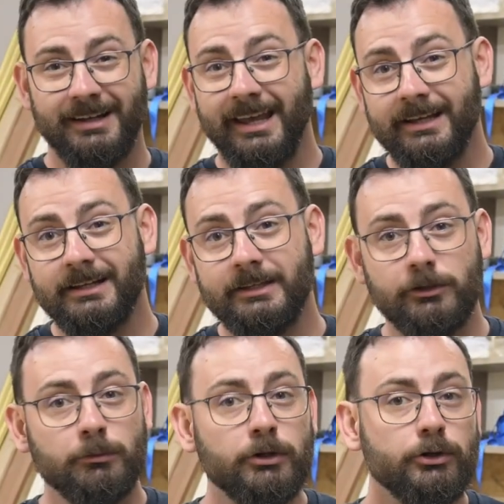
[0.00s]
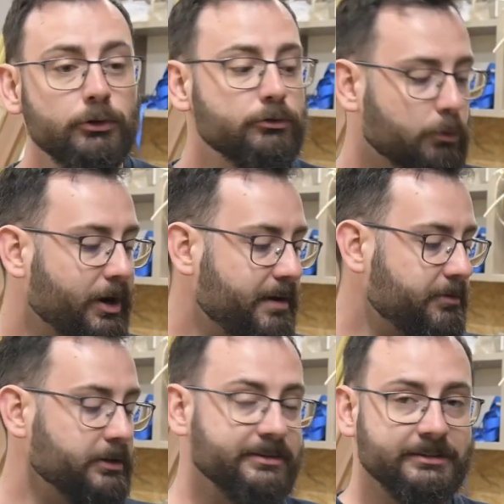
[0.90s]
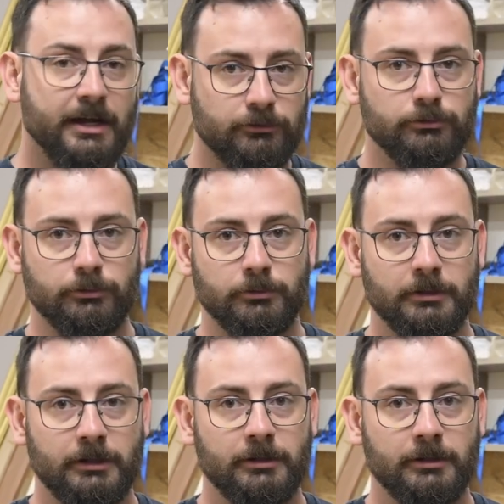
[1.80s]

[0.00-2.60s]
likely you will lose whatever it's attached to.